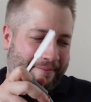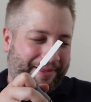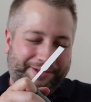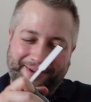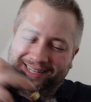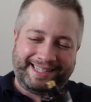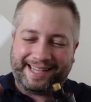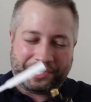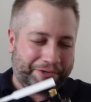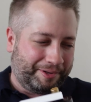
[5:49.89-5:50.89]
But this one is
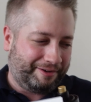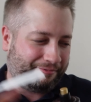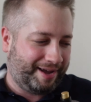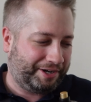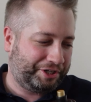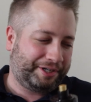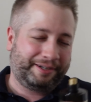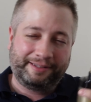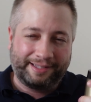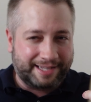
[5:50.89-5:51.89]
sensual and
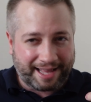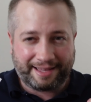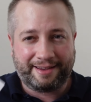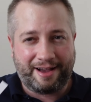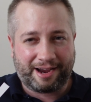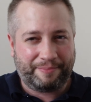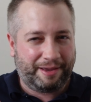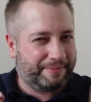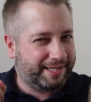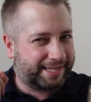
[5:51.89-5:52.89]
rich. It's got the tonka
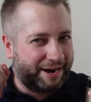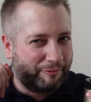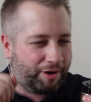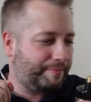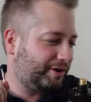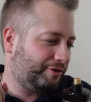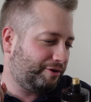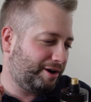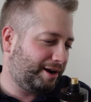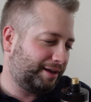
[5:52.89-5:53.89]
bean, but it's got a rum
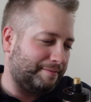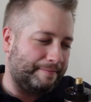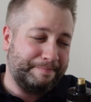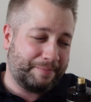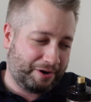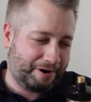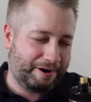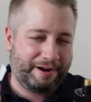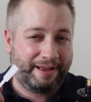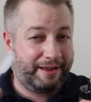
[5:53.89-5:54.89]
accord,
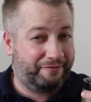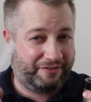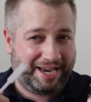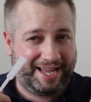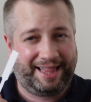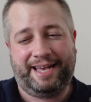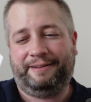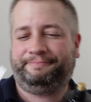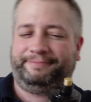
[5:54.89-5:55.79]
myrrh, and vanilla.